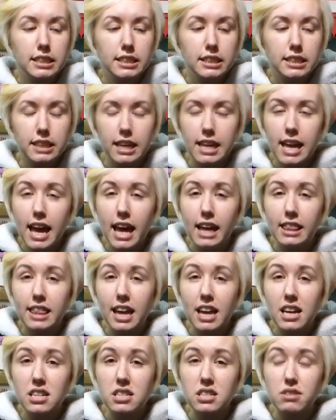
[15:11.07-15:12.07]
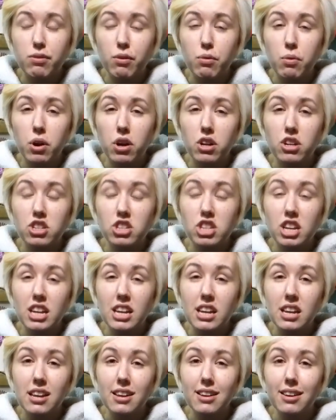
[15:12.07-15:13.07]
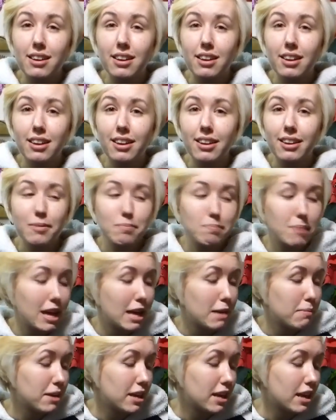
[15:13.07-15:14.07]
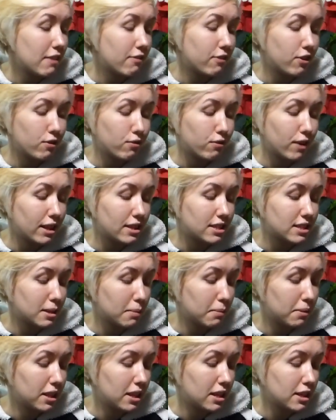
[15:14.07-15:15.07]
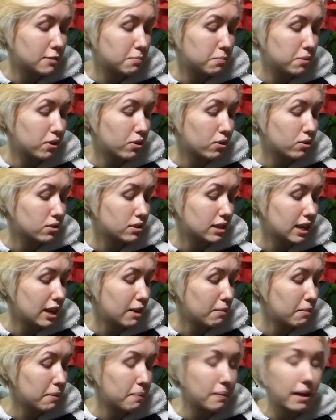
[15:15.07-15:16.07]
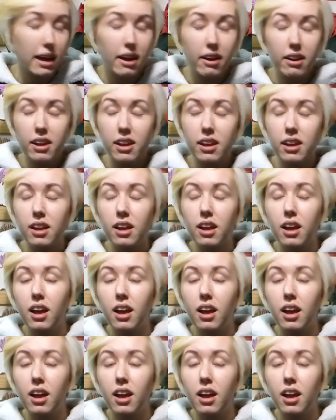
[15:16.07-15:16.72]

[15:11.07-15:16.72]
So yeah, thanks for watching. Maybe if you've read some of these books, tell me about it.